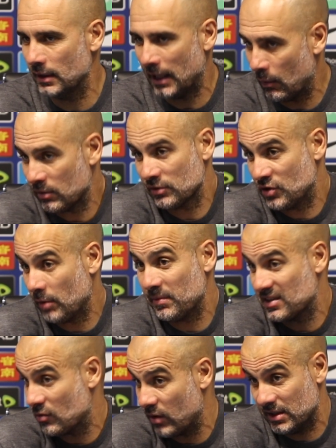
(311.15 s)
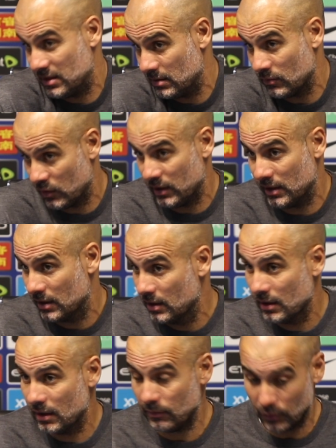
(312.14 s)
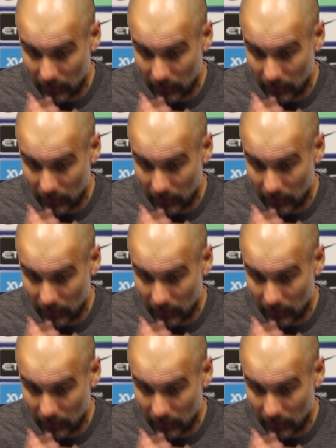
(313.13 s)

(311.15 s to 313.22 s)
Our job is crazy, really. If